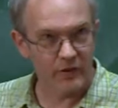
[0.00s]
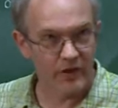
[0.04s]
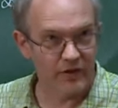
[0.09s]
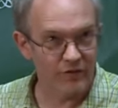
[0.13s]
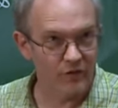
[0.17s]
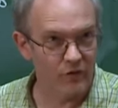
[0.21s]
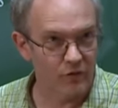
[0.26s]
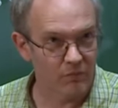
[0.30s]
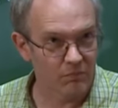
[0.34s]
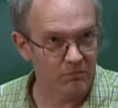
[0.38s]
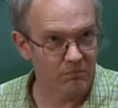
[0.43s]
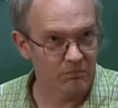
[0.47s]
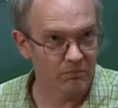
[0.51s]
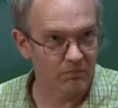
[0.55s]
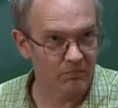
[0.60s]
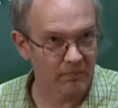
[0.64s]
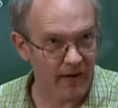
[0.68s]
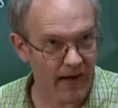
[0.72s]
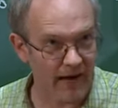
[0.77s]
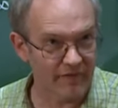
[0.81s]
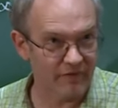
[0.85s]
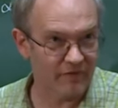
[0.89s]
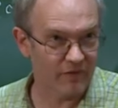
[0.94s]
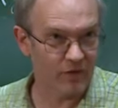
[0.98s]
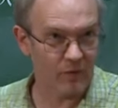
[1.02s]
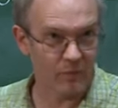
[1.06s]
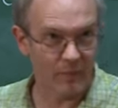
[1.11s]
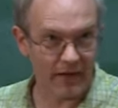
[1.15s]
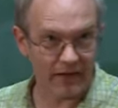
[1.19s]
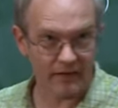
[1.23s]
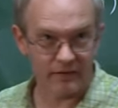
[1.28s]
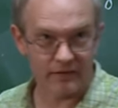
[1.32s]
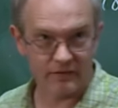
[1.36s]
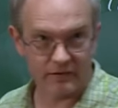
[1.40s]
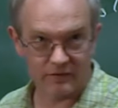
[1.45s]
would give you half of
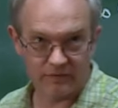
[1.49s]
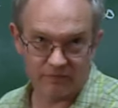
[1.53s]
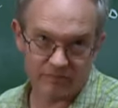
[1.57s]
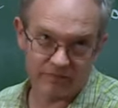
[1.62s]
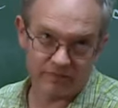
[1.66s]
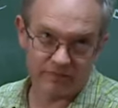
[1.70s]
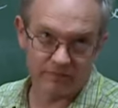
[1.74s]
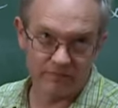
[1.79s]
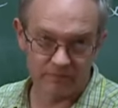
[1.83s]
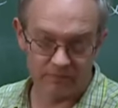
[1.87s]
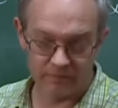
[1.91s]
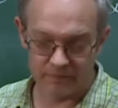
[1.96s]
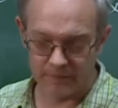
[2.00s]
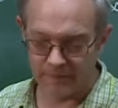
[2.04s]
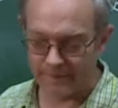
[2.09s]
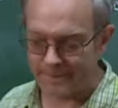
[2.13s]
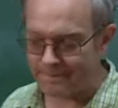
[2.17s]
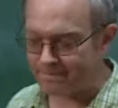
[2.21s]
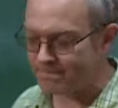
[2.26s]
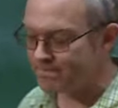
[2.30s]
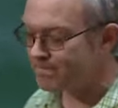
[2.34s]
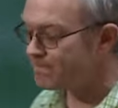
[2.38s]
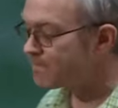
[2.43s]
compactness. Right?